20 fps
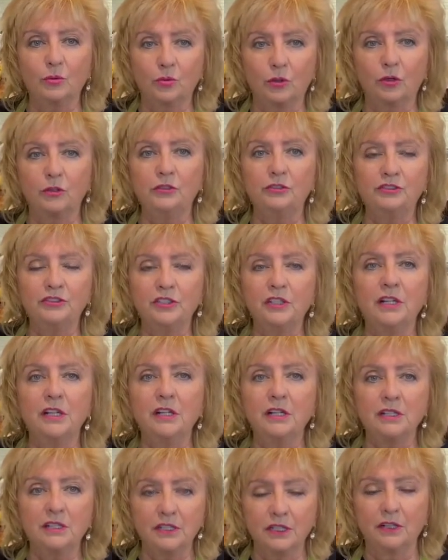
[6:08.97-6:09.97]
roast
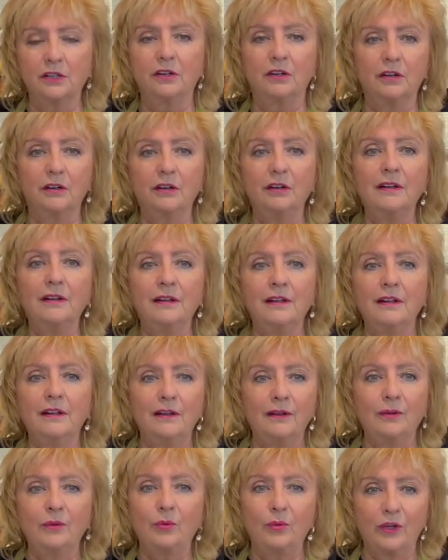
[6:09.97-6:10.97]
dinner
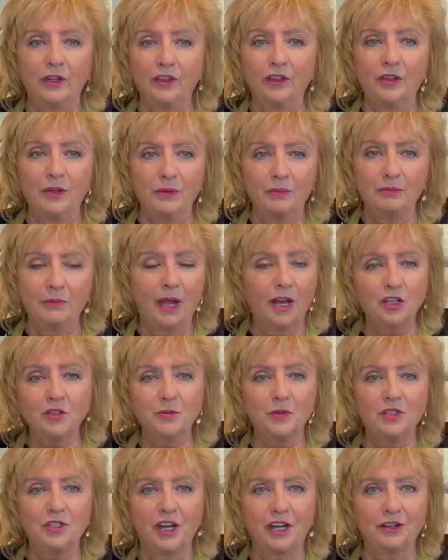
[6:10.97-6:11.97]
with
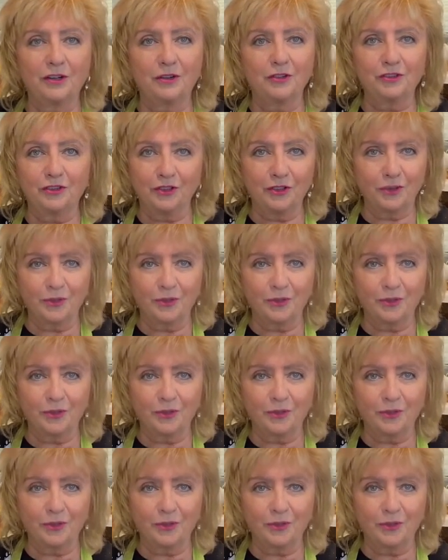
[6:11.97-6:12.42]
mashed potatoes and